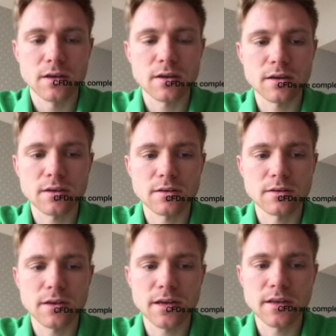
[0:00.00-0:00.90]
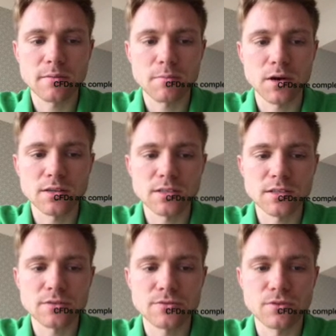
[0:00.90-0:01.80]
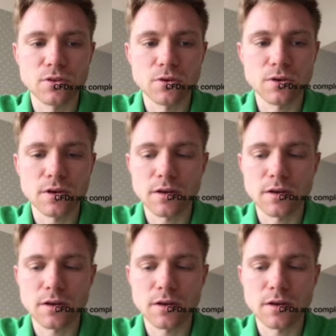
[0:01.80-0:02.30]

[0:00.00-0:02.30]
uh, any positive look.